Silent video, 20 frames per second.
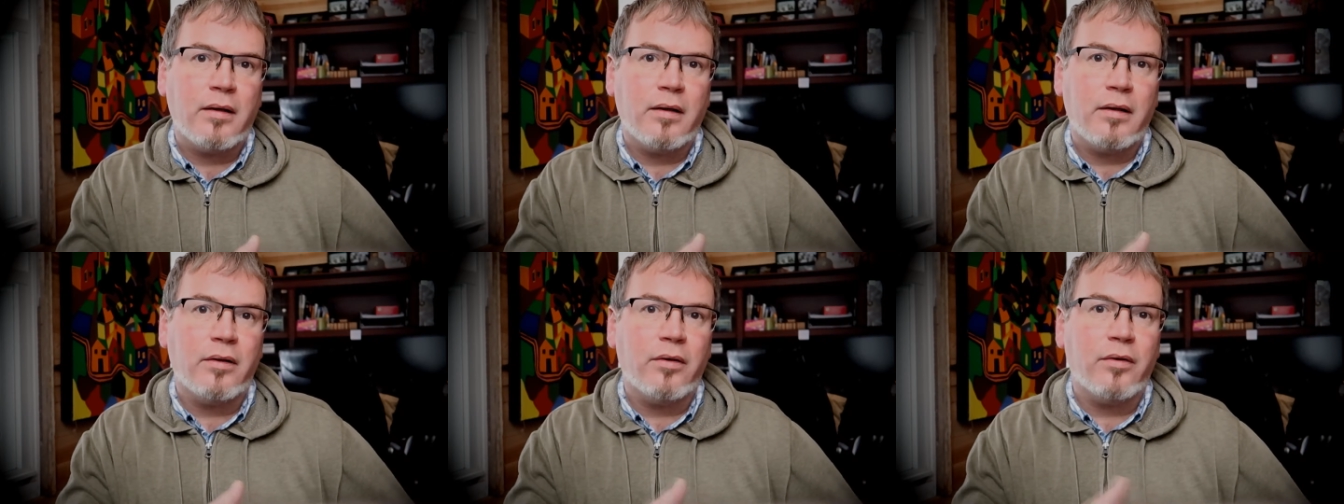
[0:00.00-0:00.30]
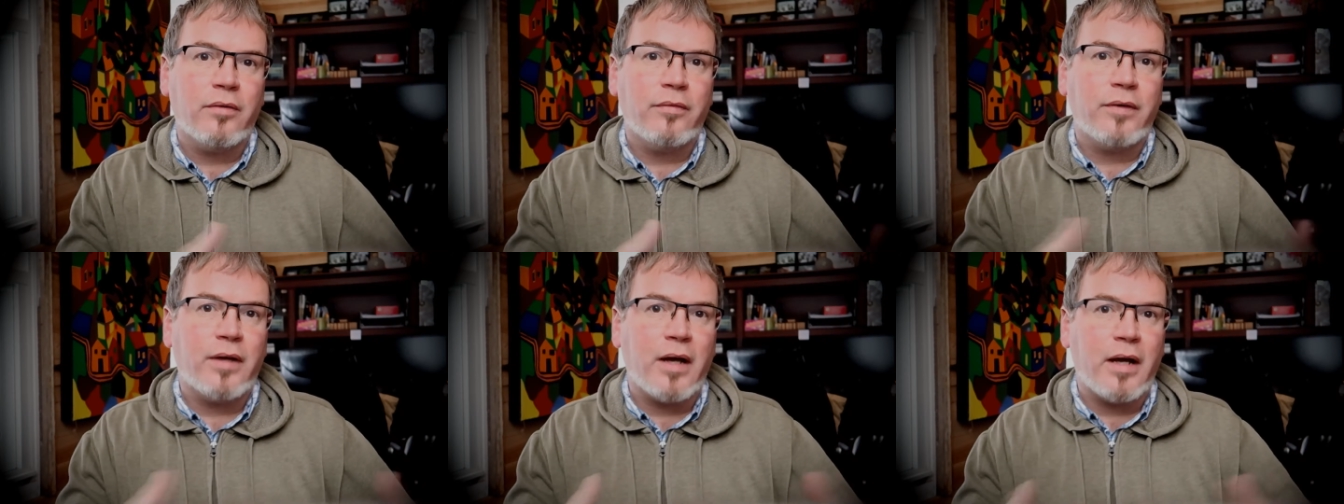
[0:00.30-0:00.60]
and
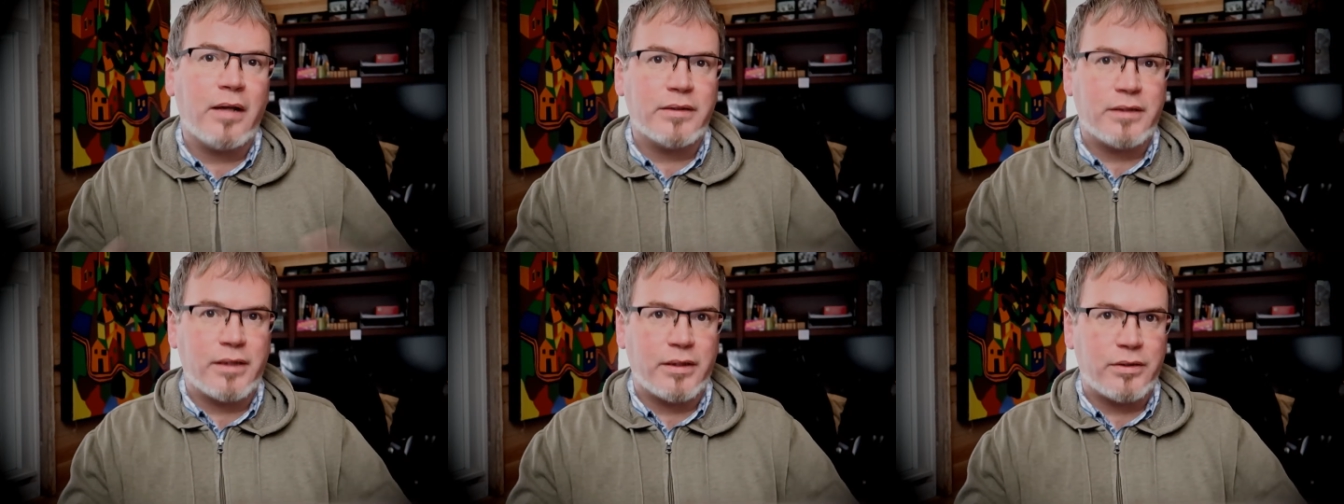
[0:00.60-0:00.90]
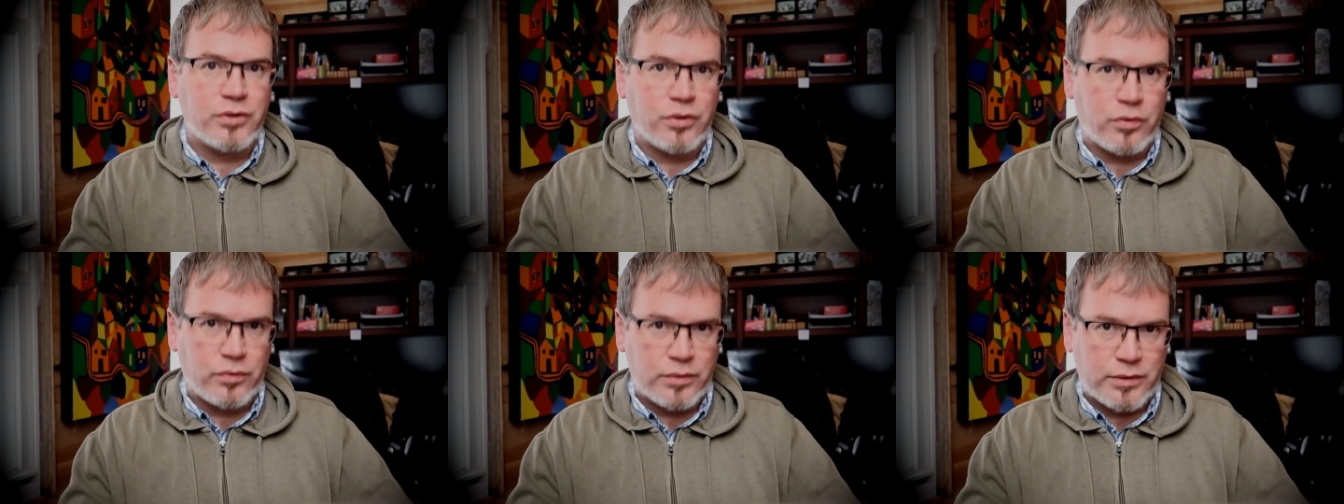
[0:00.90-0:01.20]
her fiancé
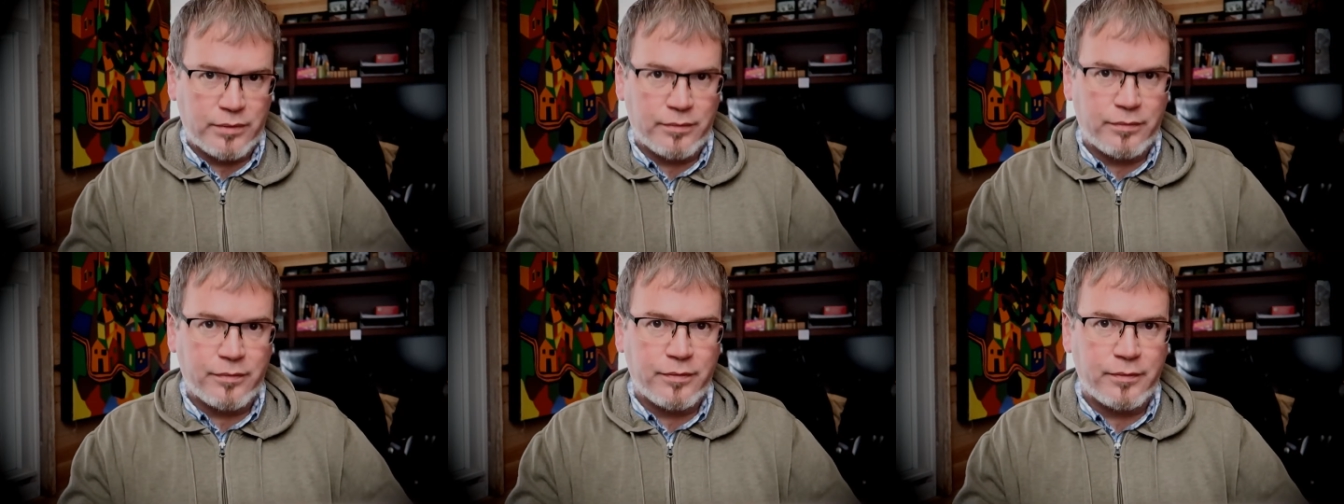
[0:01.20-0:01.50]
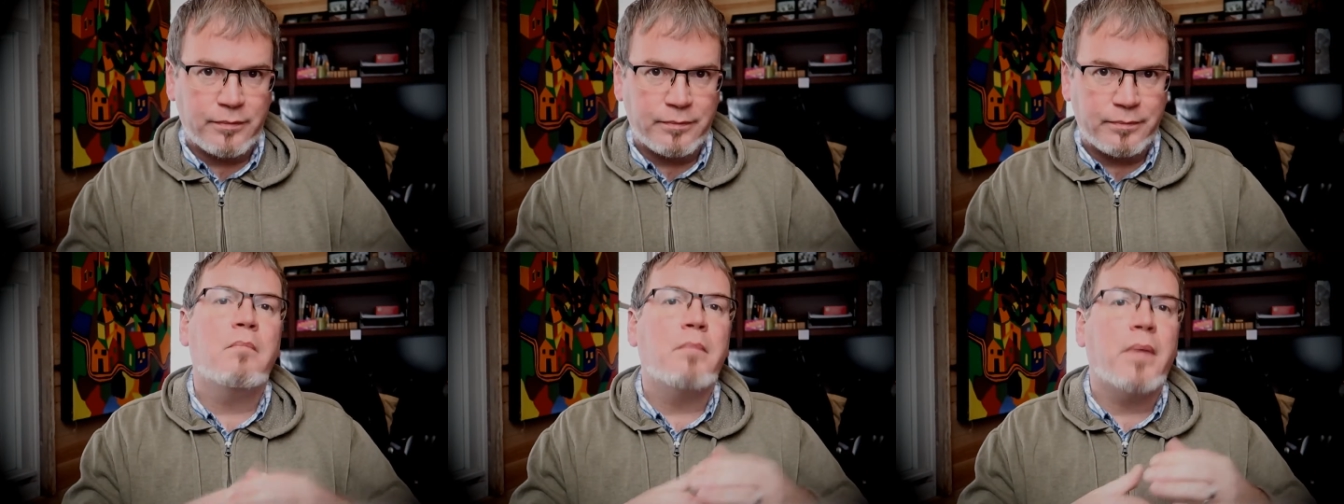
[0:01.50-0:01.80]
Joseph.
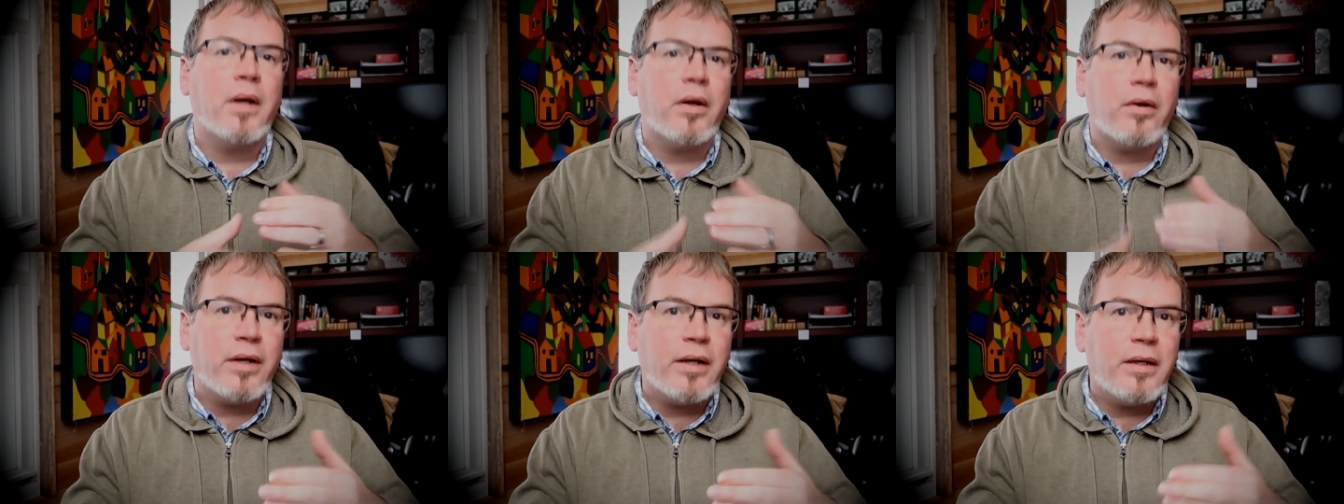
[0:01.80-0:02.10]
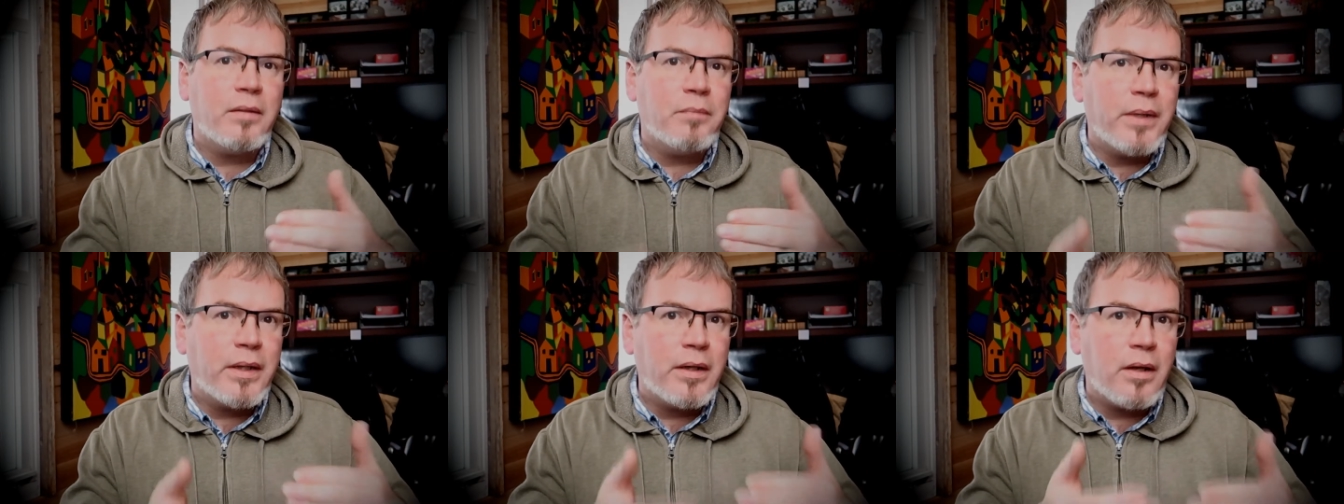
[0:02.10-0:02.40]
Mary
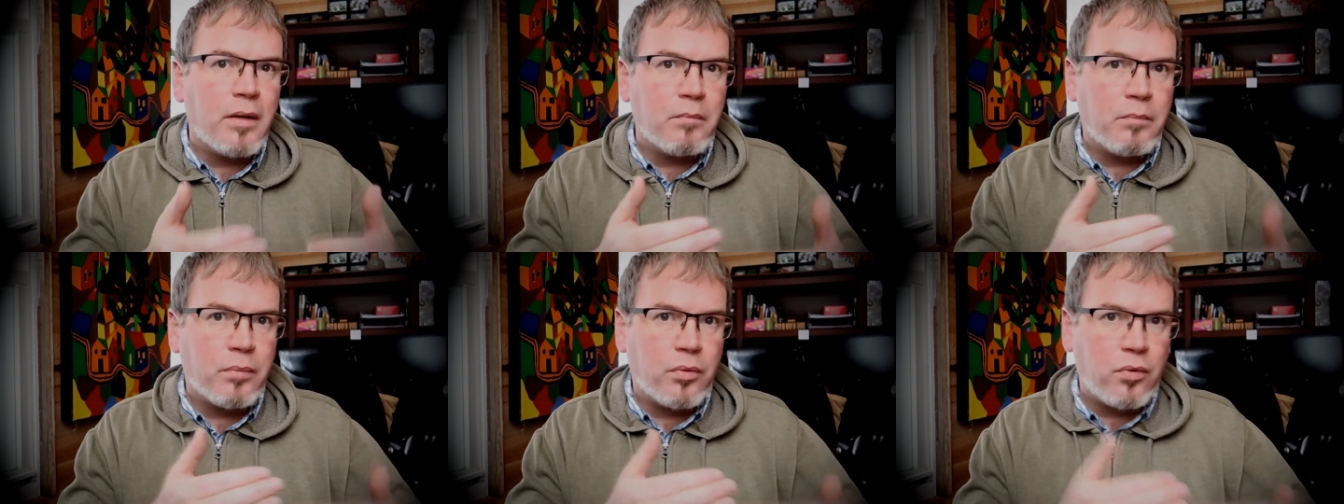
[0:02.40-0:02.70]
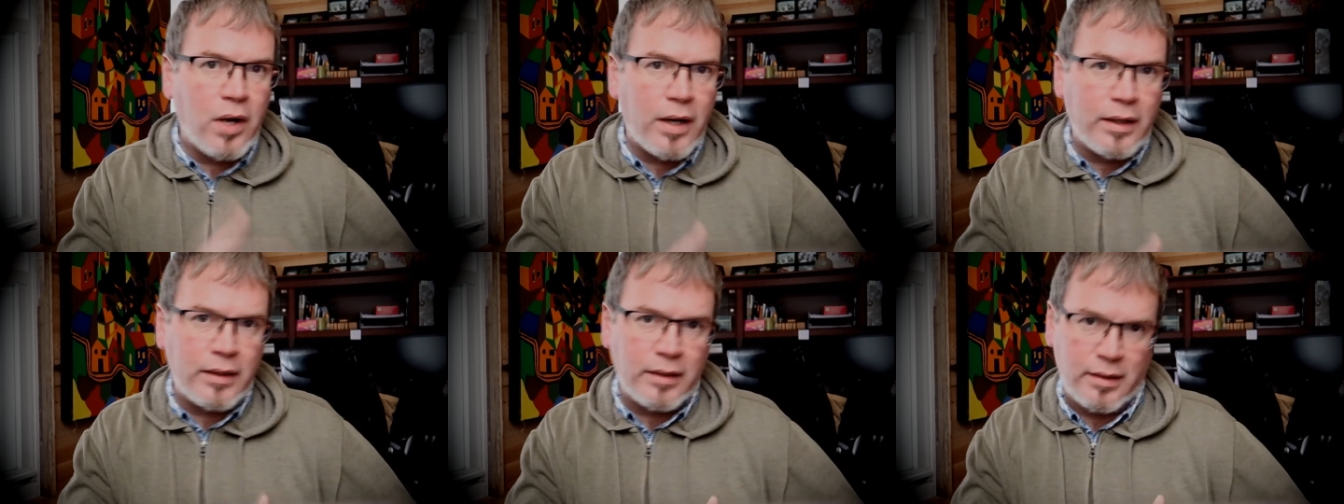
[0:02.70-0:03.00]
had become
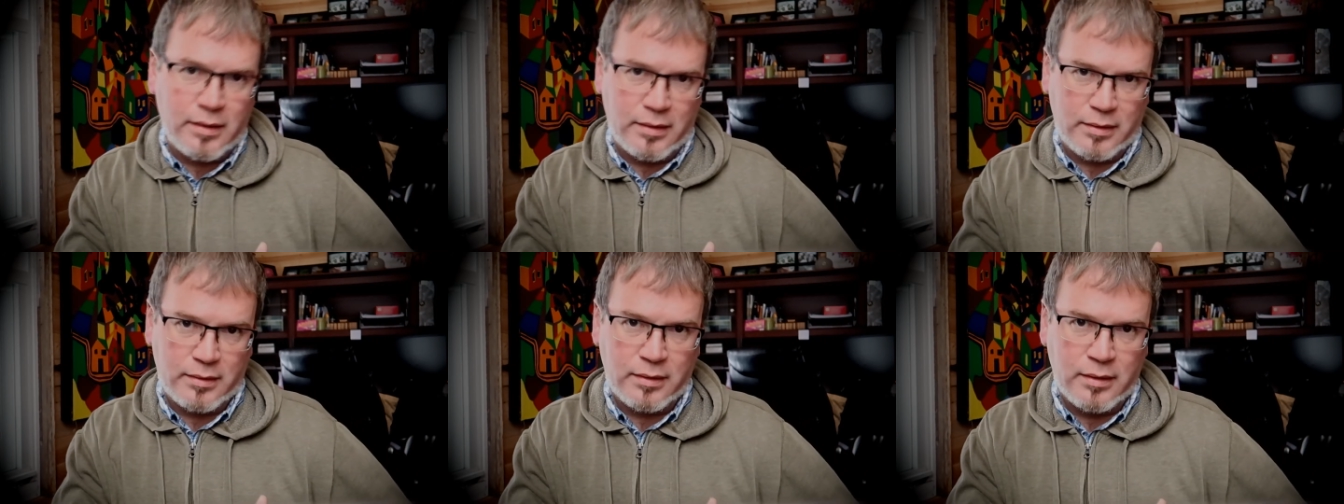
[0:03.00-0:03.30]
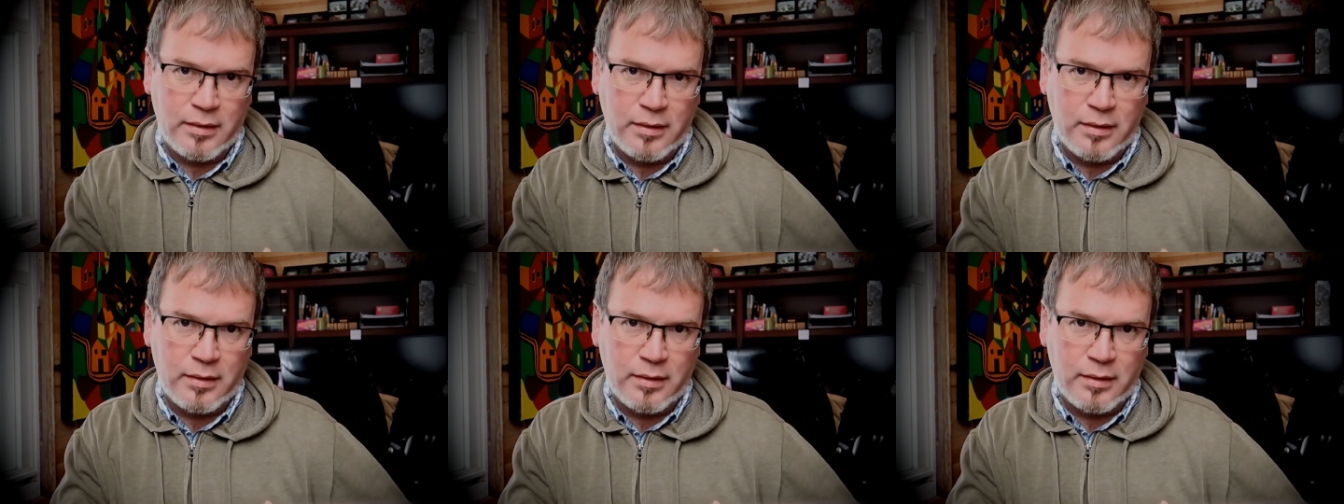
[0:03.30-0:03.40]
pregnant,